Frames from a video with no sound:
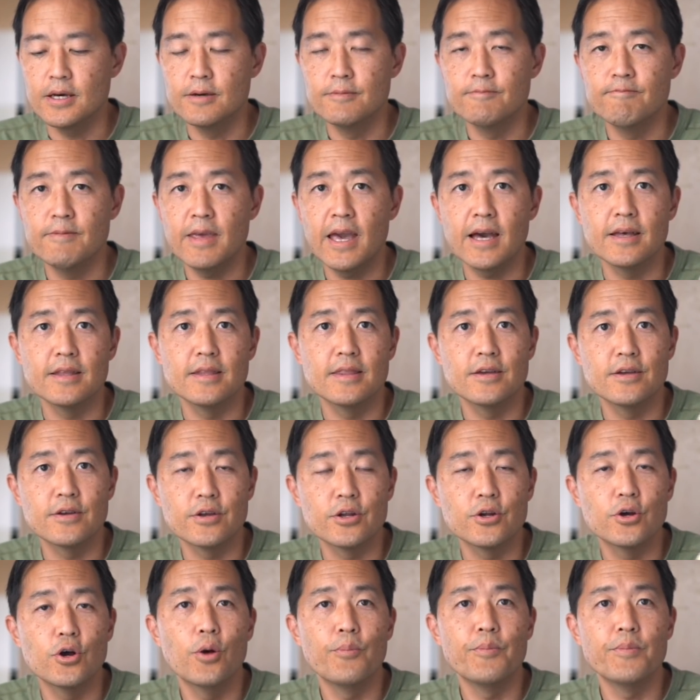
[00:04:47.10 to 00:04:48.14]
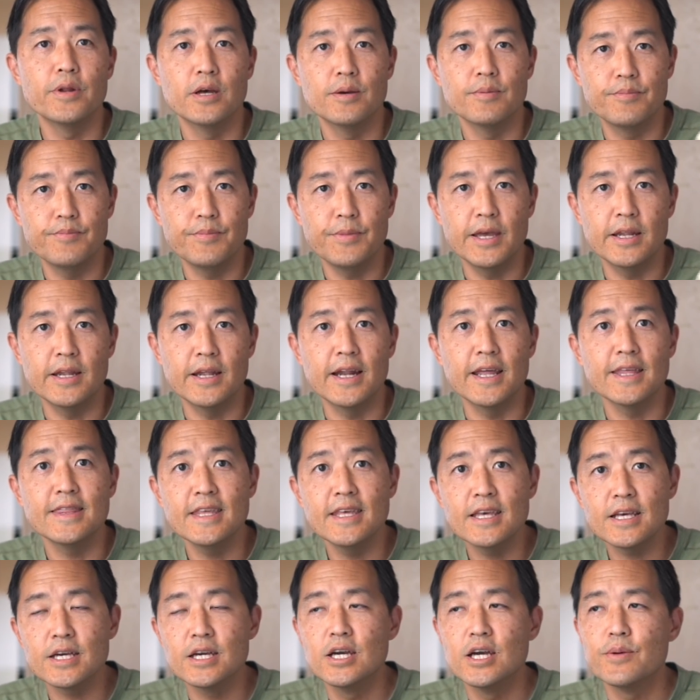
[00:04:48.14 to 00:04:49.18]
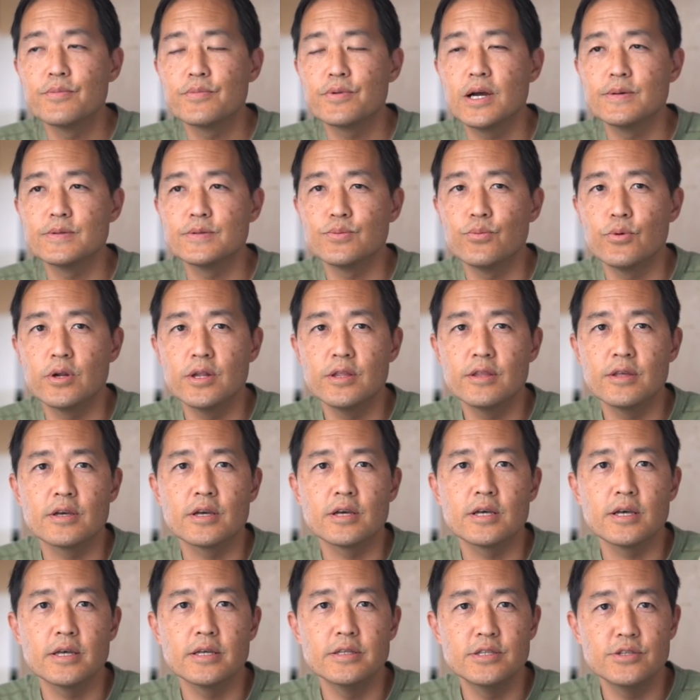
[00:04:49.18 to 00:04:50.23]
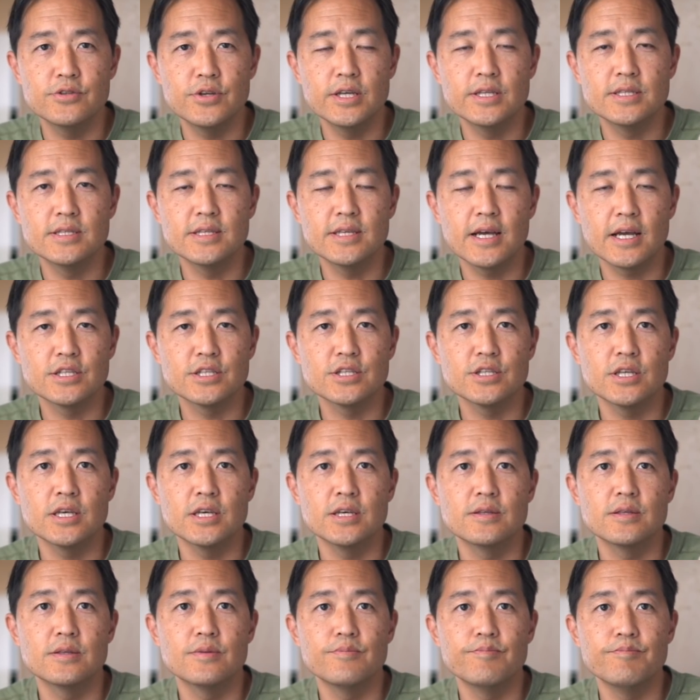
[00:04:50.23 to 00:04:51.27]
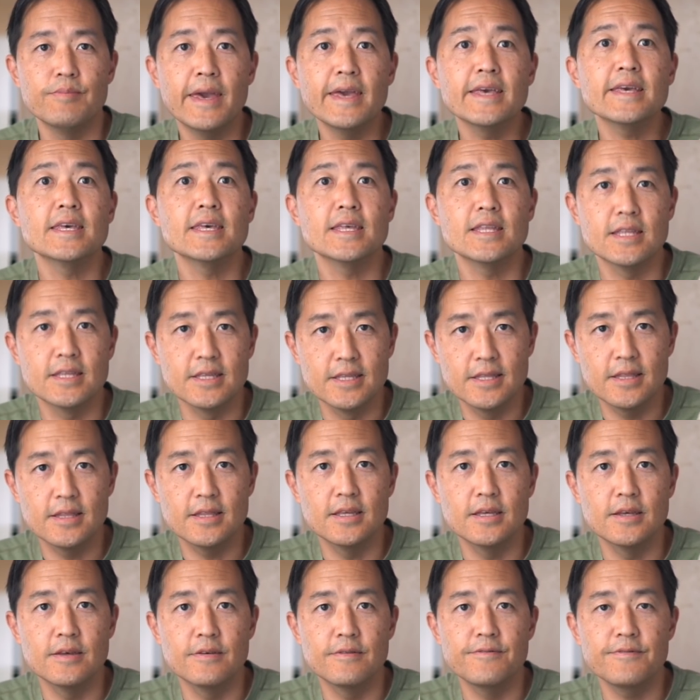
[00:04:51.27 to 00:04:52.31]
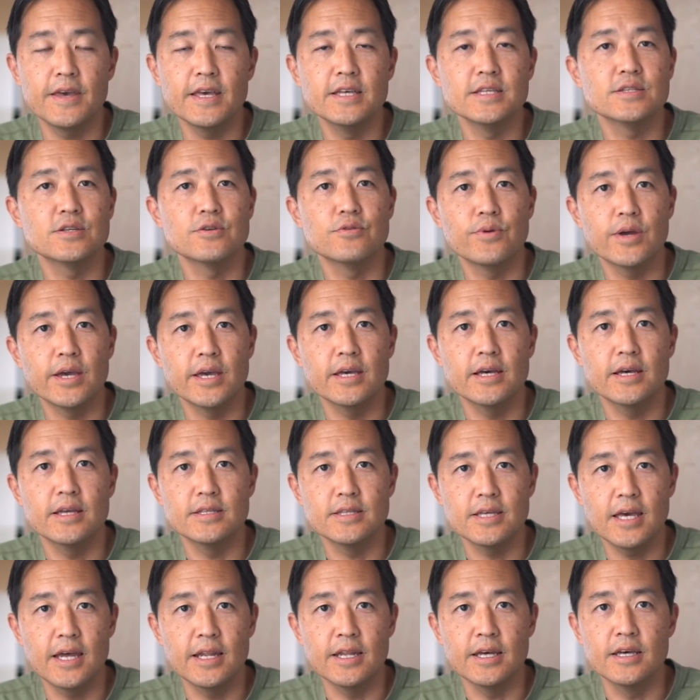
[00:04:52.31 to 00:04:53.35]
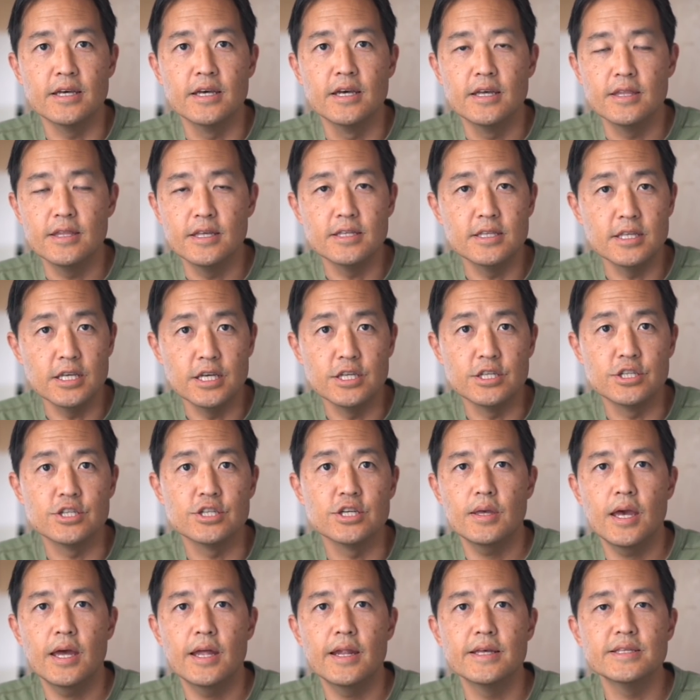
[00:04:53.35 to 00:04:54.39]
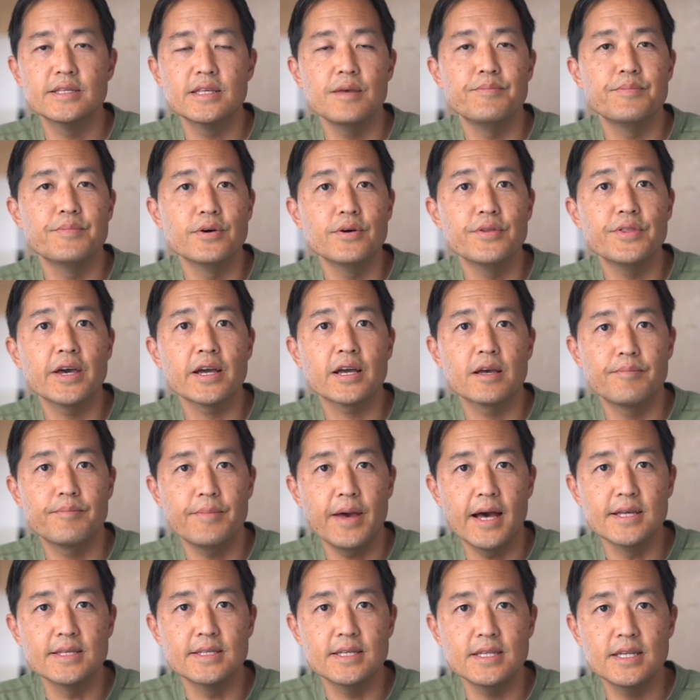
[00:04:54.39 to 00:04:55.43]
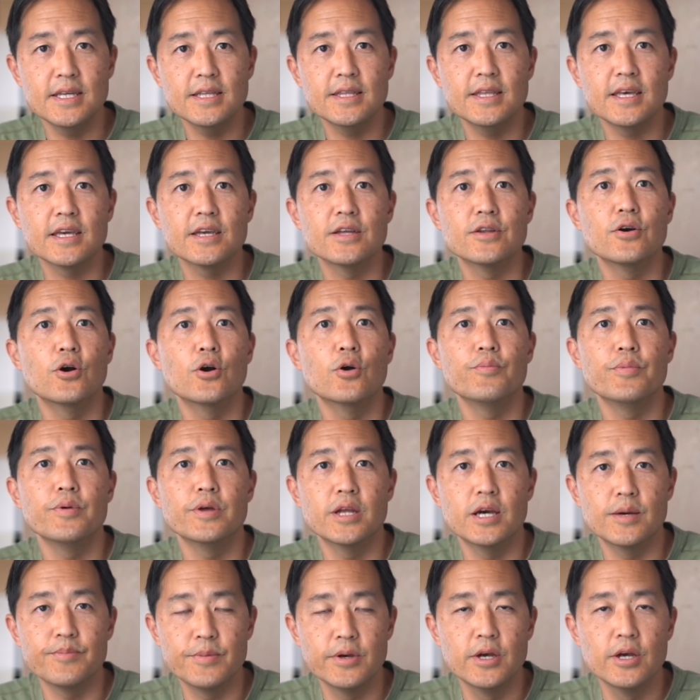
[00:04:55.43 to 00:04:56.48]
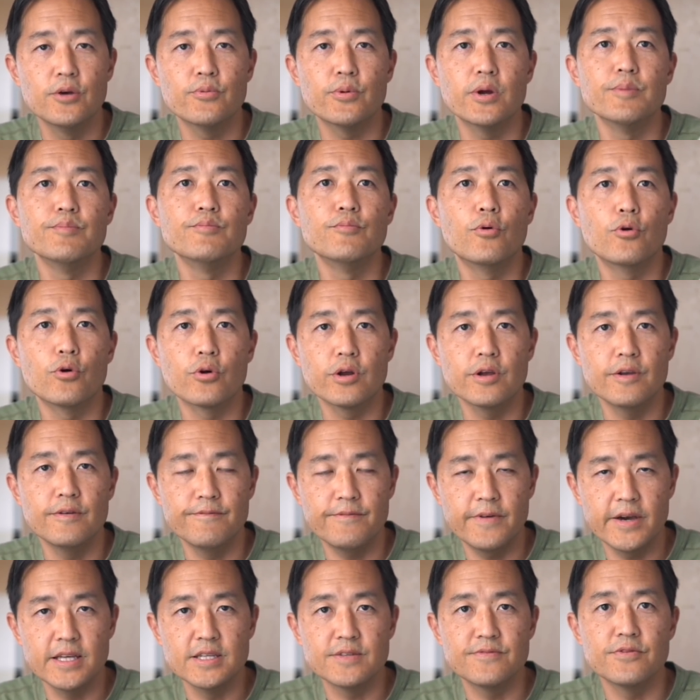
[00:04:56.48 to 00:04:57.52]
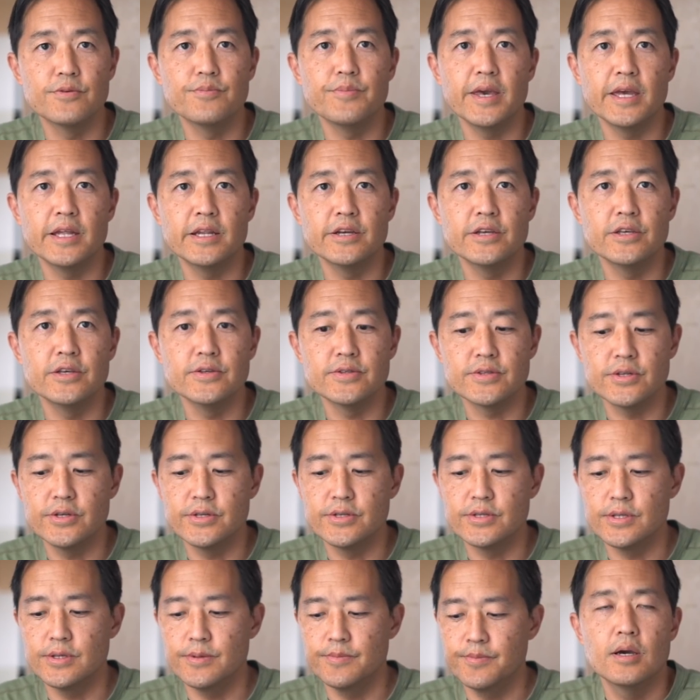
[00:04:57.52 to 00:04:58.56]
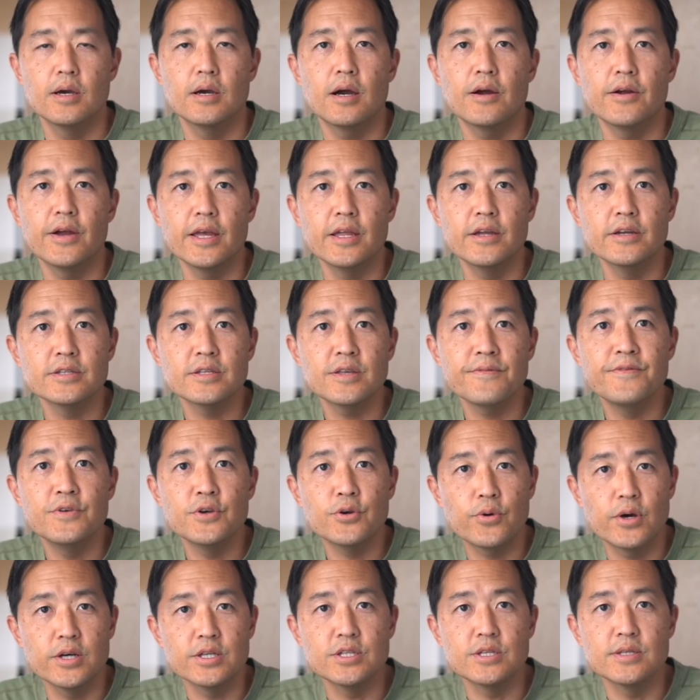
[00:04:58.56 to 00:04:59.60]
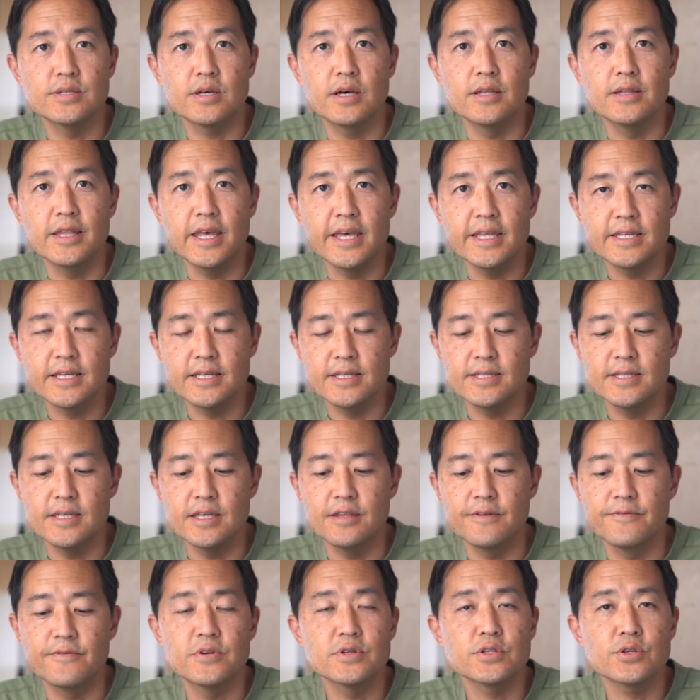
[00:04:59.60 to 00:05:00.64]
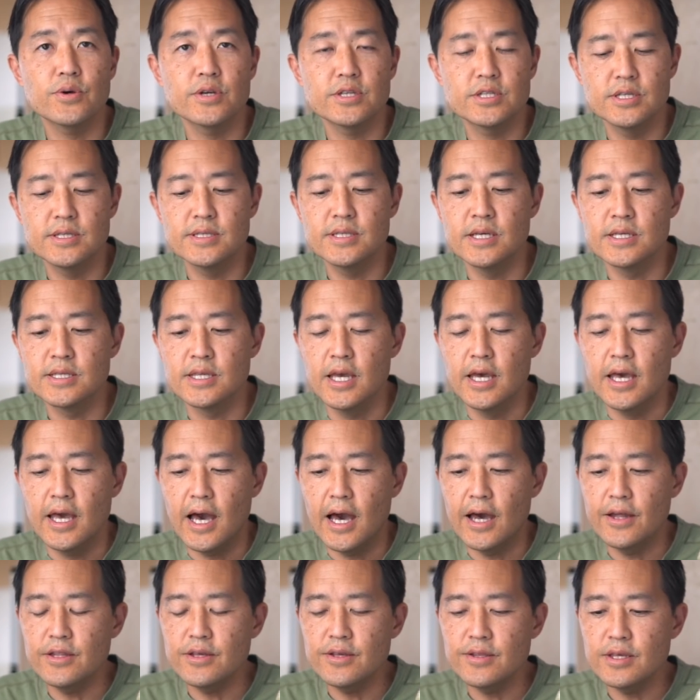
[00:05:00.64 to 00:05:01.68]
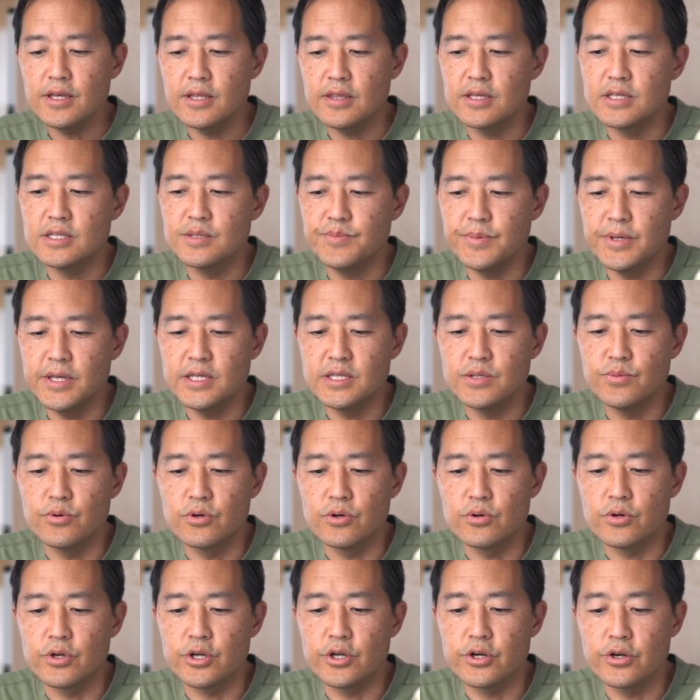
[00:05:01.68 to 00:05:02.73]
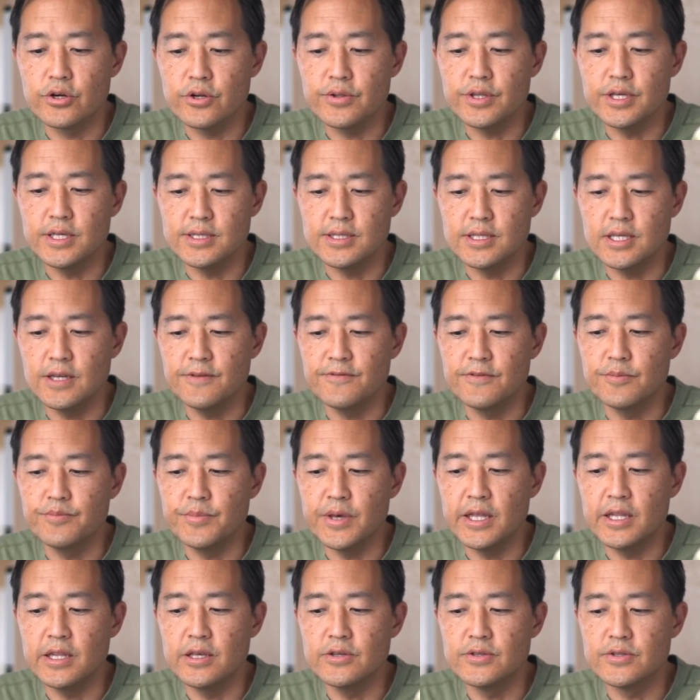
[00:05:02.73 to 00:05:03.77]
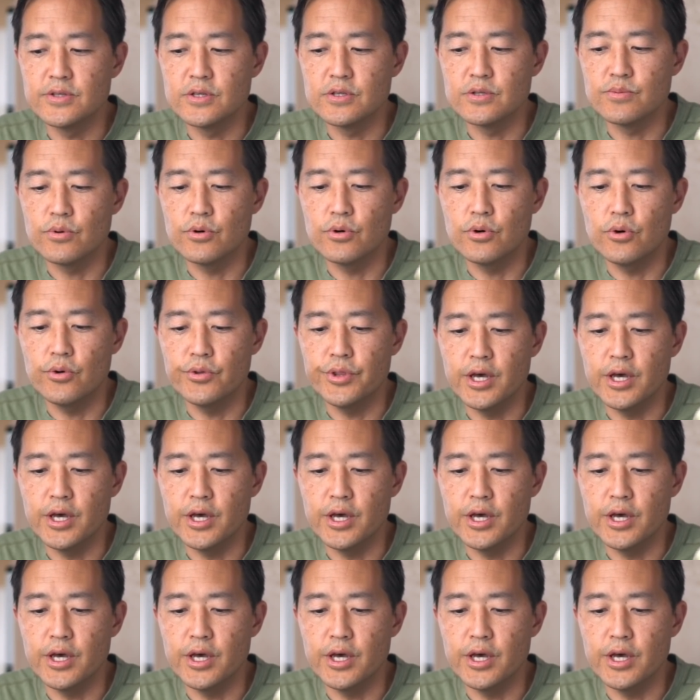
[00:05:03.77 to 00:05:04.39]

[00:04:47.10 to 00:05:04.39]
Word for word: yeah, they're going to open up beta. And I think perhaps one of the constraints is actually making the phased array antenna, the dish. And as they build that capacity, they can open up more invites for beta users. All right, here's a few questions on latency. The first question says, how do you think the speeds we're currently seeing from beta users will hold